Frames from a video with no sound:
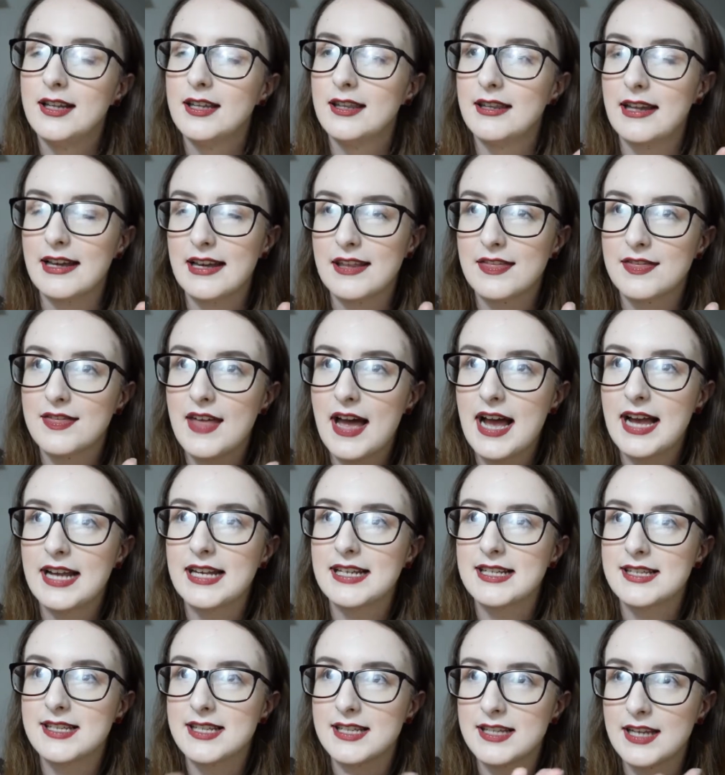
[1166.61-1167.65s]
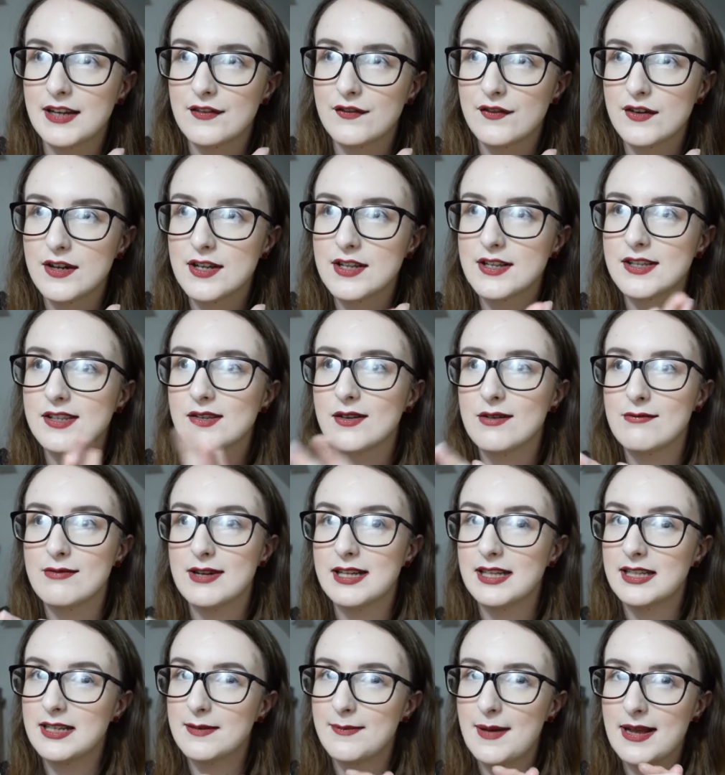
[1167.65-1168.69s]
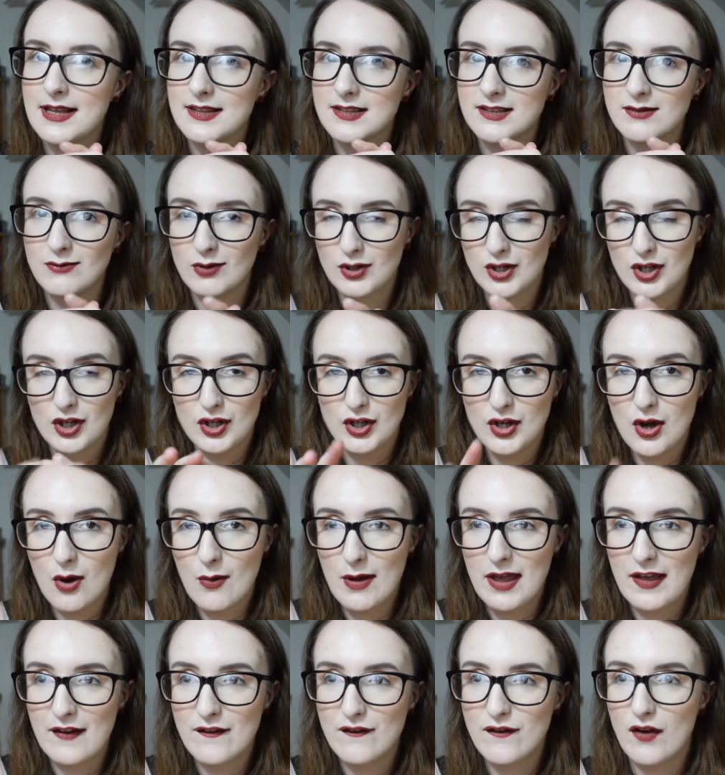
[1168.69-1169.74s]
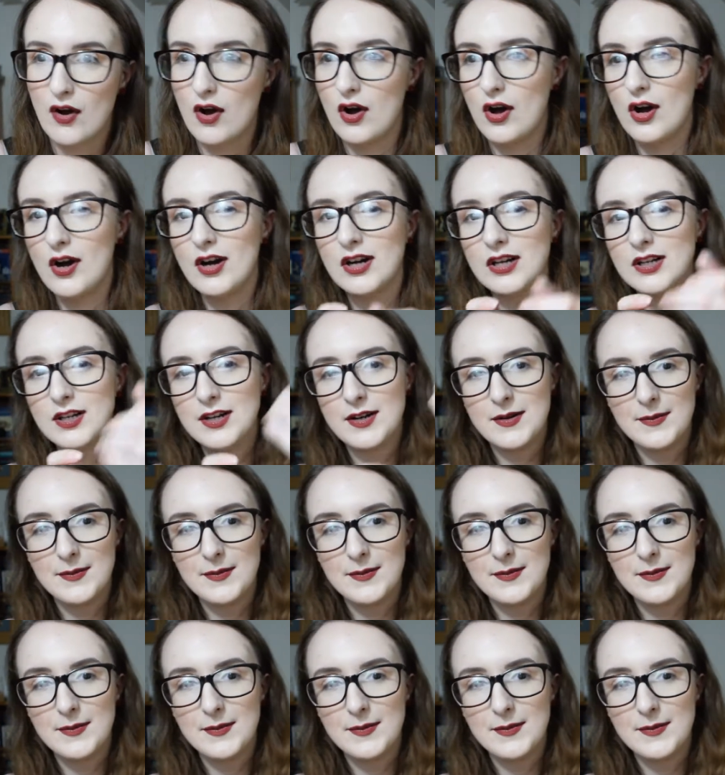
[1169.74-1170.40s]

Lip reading: Like, that is the difference. So it really depends on what you're going for.